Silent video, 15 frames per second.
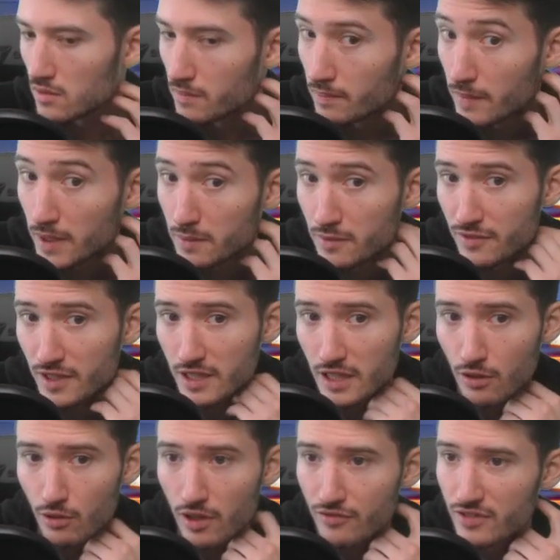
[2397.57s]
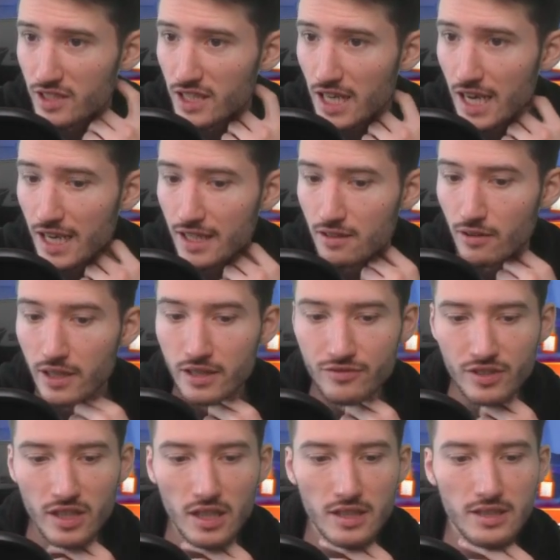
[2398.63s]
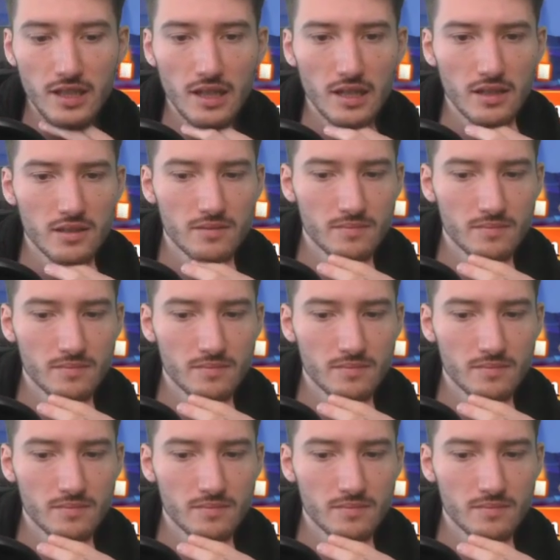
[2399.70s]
Makes me think they don't have negate or anything like that.